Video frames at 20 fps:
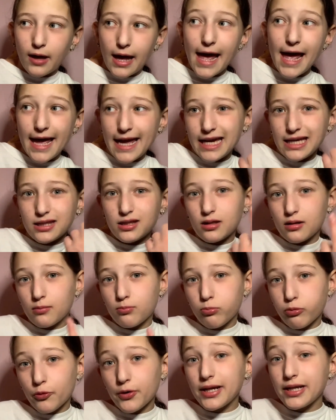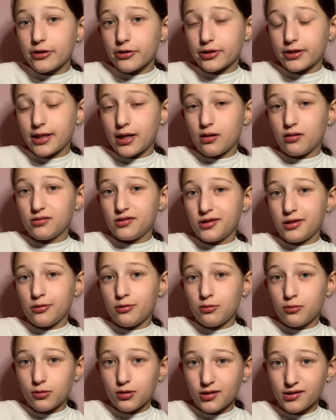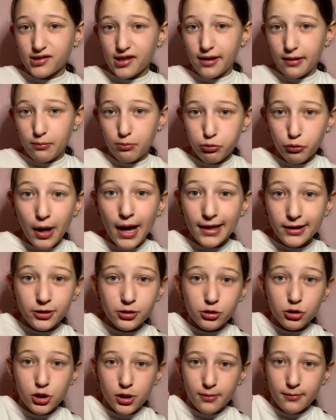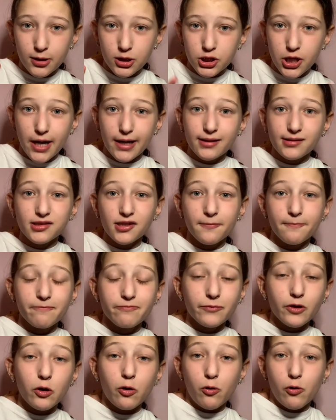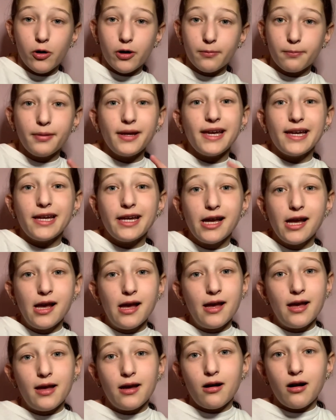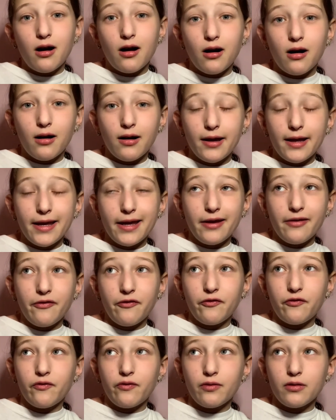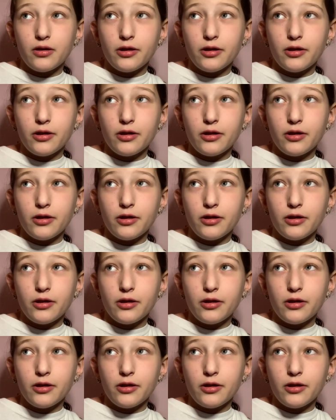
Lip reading: A, the breeder tells you because they bred 2 German Giants, or B, if